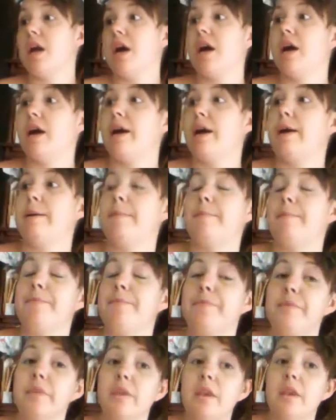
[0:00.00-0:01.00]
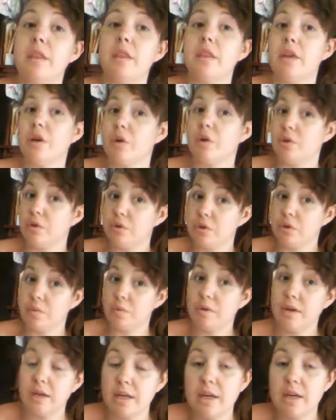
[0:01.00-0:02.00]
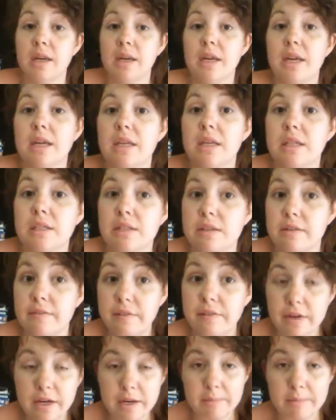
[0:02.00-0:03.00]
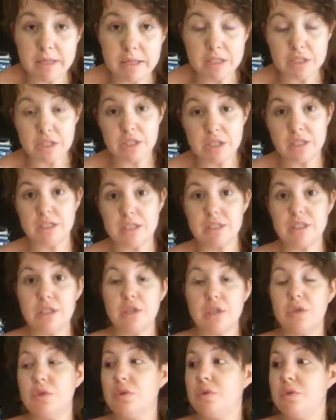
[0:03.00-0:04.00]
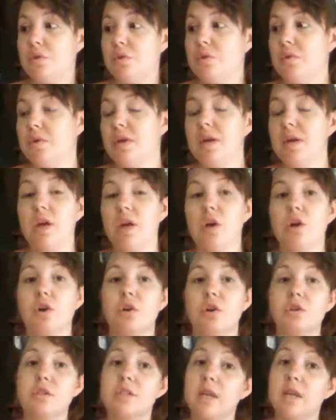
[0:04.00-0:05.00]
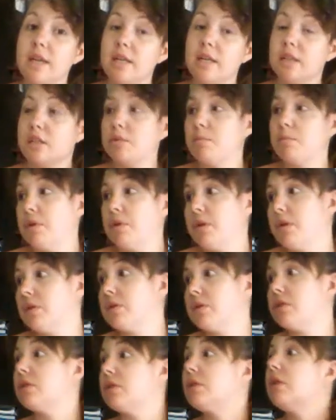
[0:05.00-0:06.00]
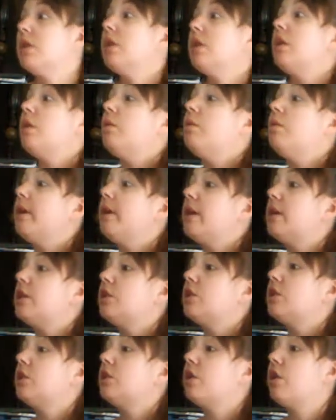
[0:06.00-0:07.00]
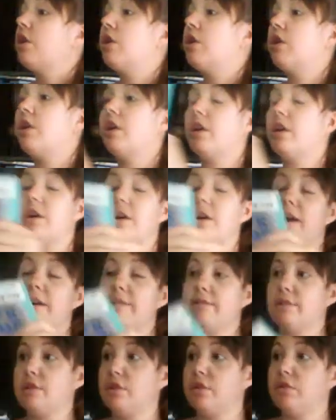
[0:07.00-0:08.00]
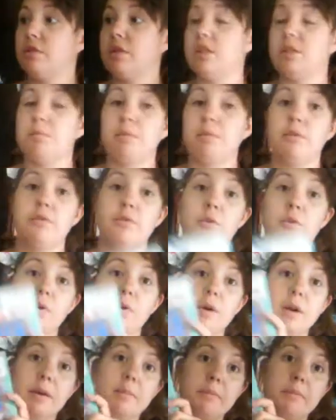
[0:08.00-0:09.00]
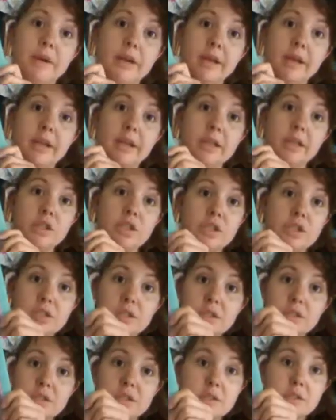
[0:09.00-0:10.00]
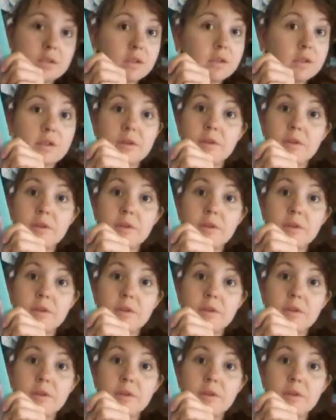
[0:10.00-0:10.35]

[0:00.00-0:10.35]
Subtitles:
The older one is very much into her science books, which are, I've shown these before, but just